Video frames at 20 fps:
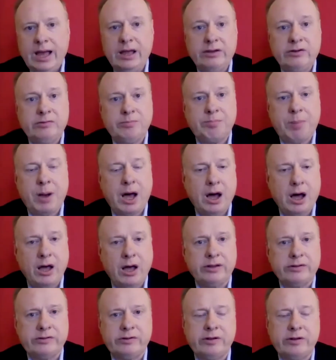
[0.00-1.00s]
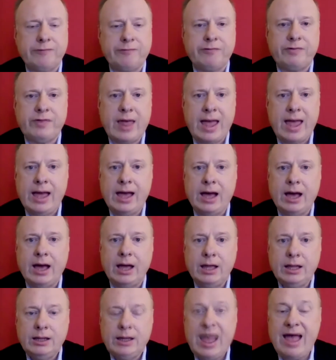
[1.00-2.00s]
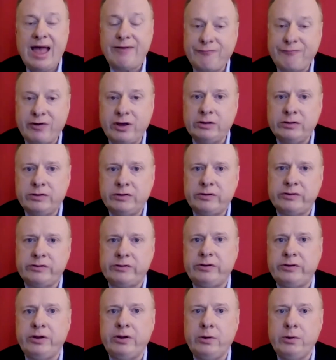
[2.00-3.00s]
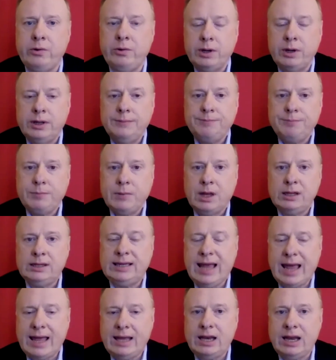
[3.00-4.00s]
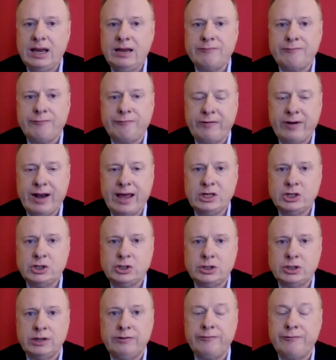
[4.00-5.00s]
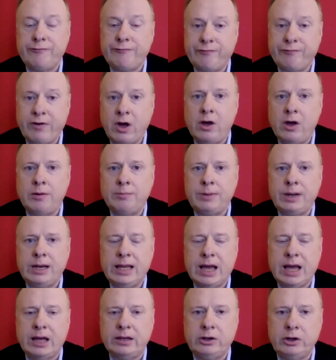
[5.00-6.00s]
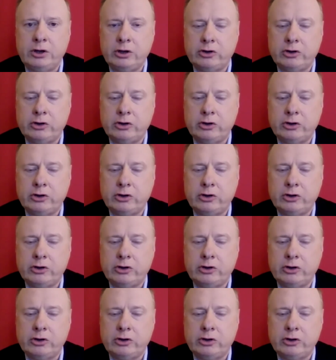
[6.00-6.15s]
As part of their efforts to get inflation firmly under